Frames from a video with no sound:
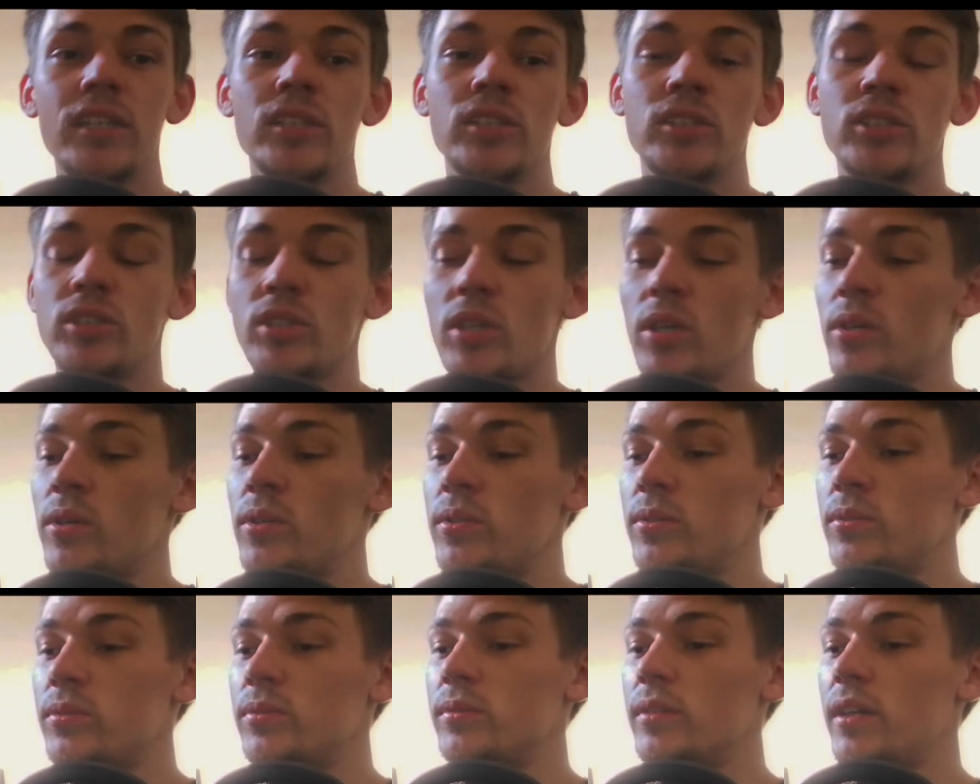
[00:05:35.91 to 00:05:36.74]

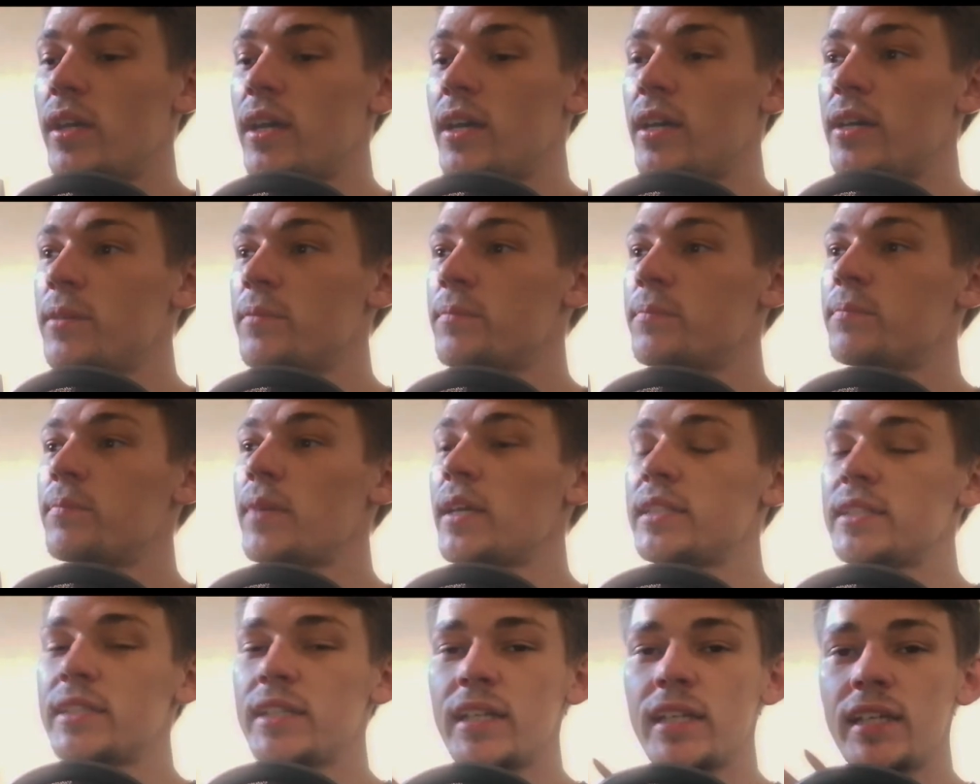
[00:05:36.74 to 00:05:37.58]
So
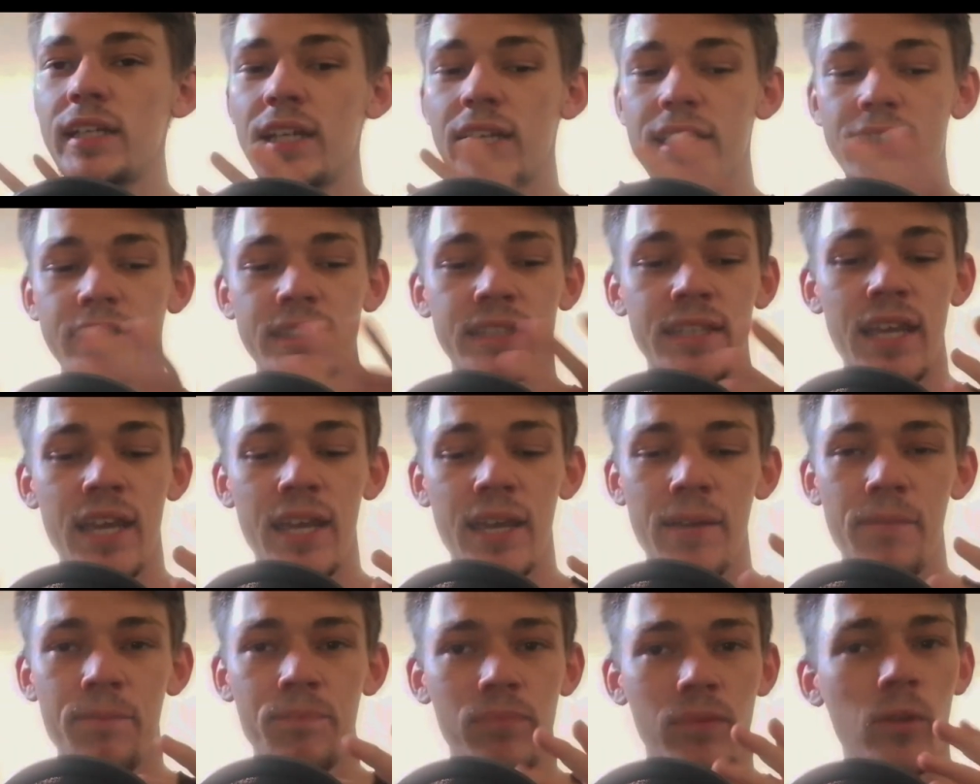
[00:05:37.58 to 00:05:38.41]
basically, let's
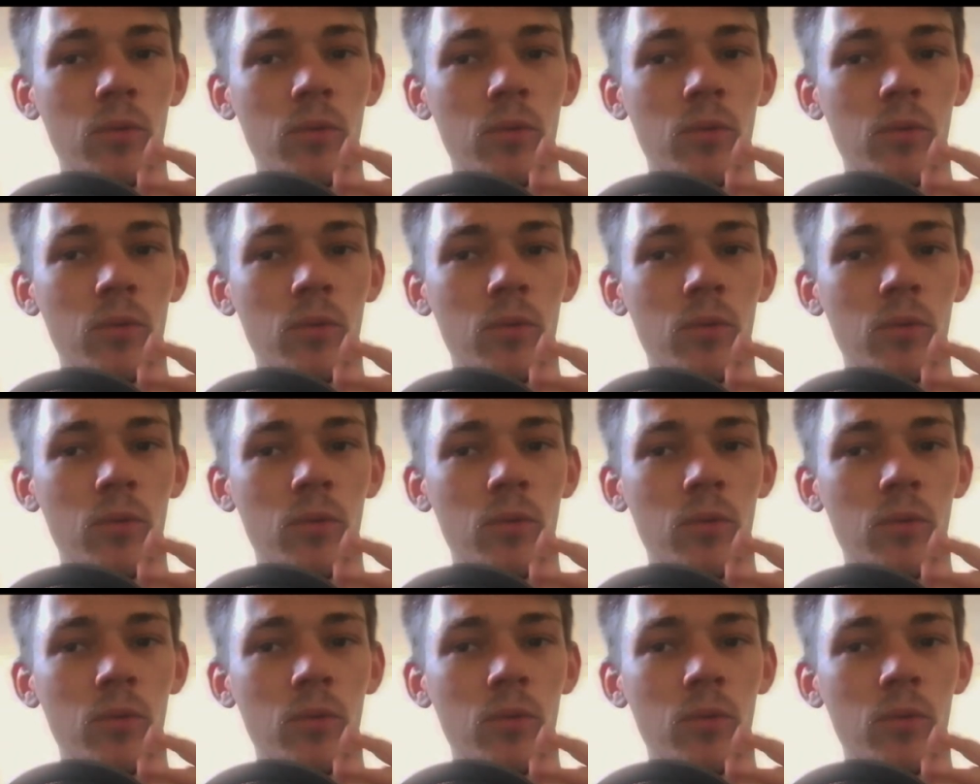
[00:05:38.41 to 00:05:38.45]
say